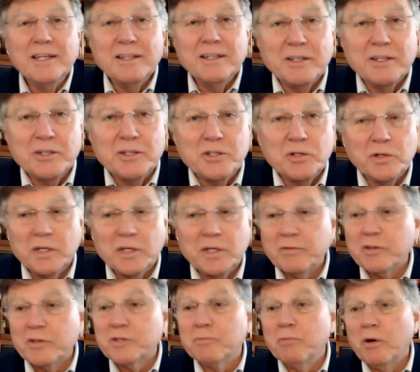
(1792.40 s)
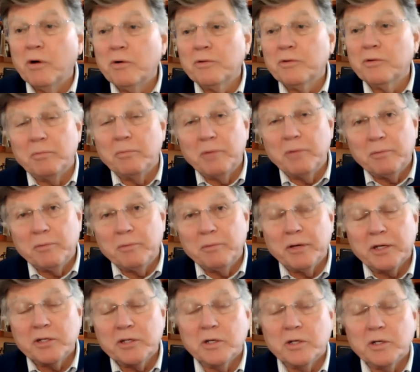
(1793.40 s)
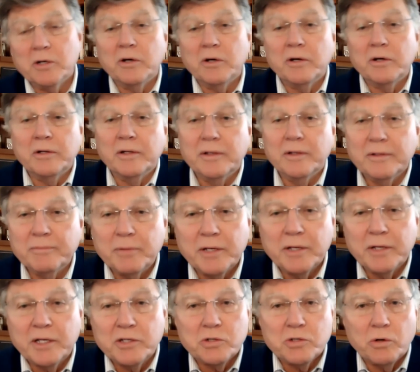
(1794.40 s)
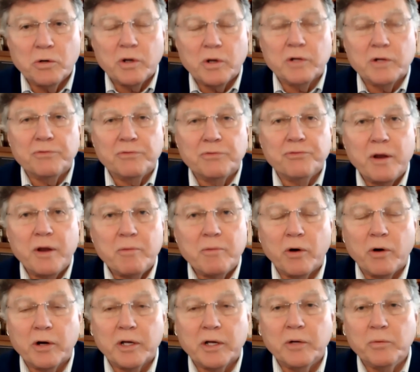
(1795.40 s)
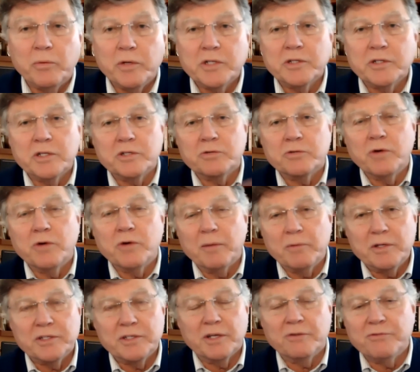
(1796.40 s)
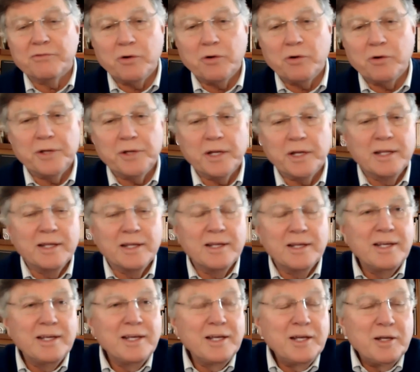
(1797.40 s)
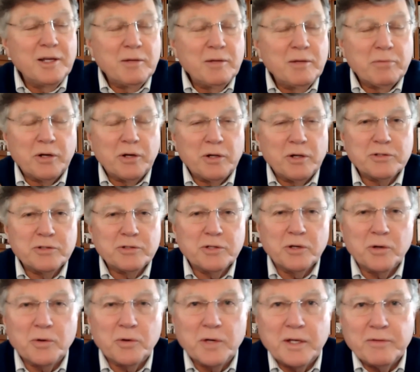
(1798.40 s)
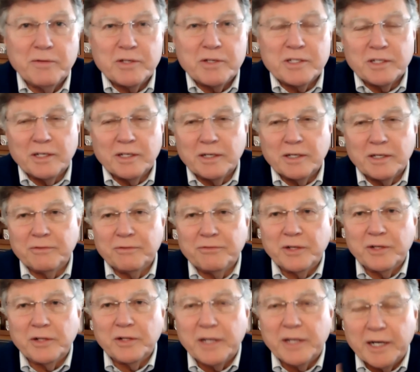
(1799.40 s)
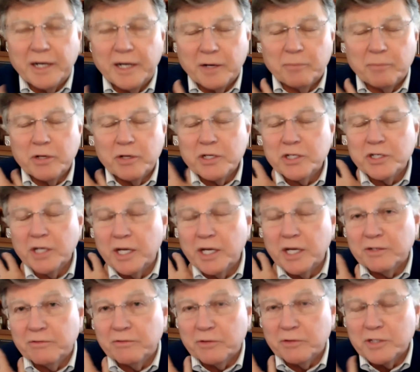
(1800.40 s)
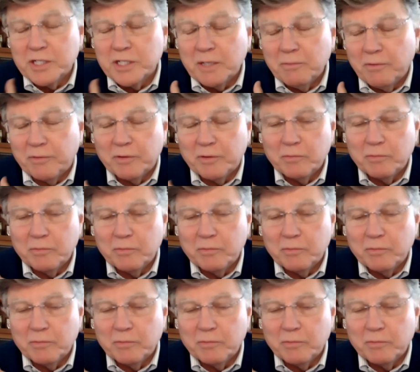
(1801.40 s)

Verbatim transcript: that you give us both the big picture, the big historical framework in which this drama is unfolding, but also give us a feeling and an appreciation for some of the